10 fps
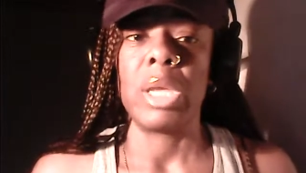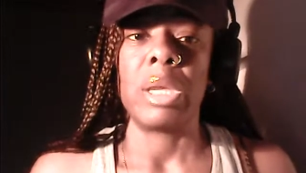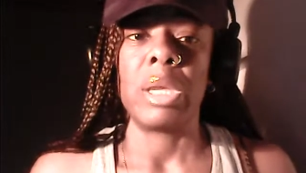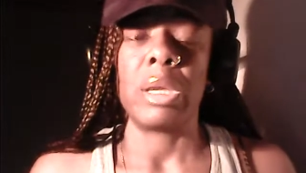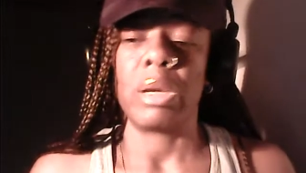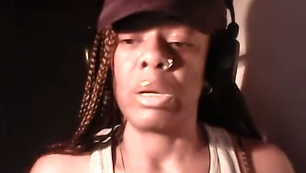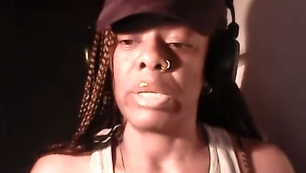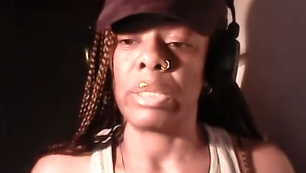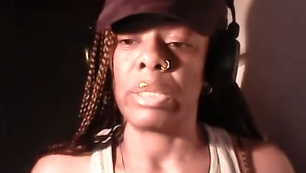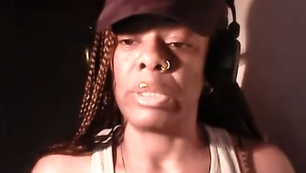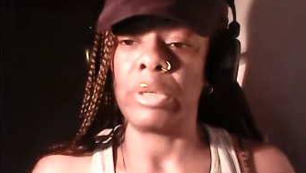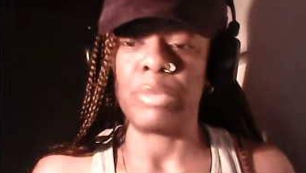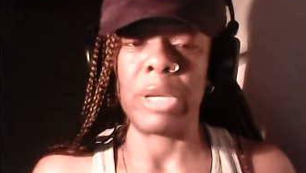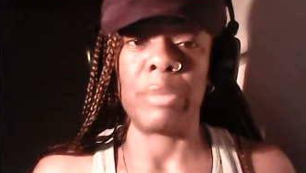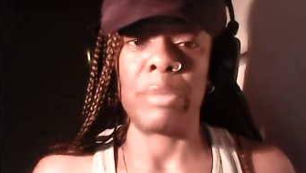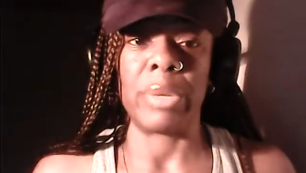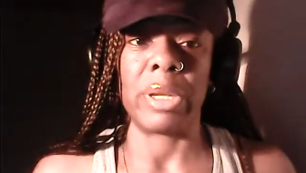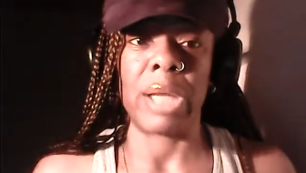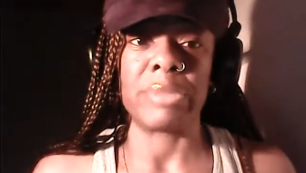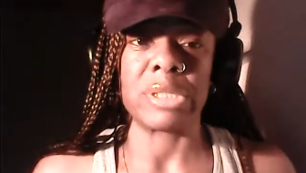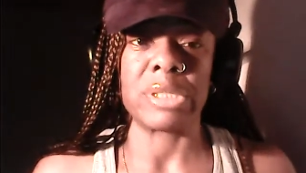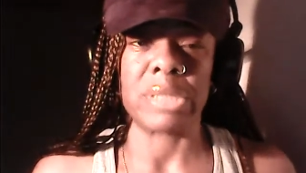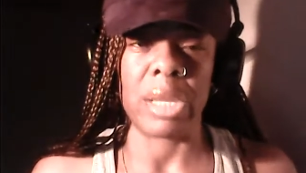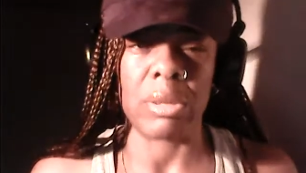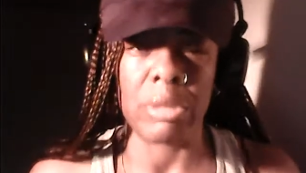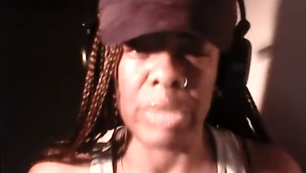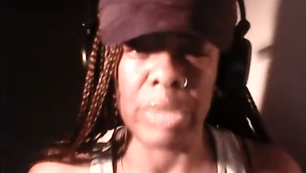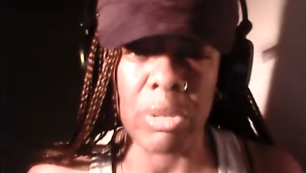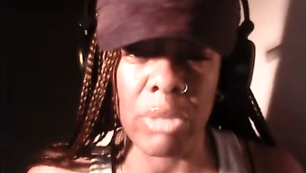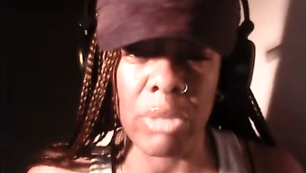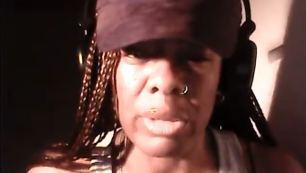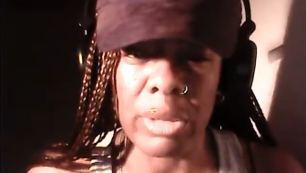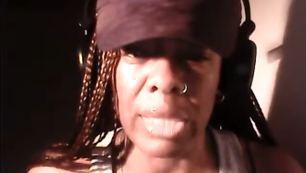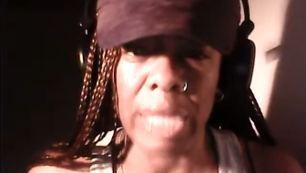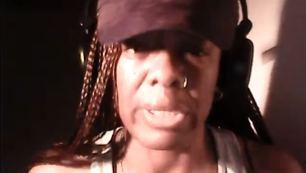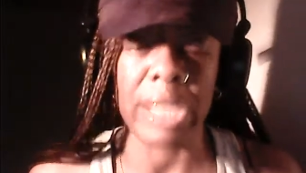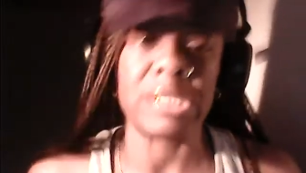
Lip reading: little bit, but I'm just not going to be on here like that.